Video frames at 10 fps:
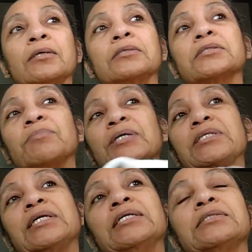Because my
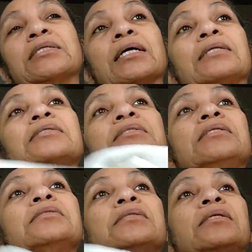skin is kind of
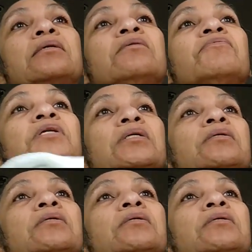sensitive and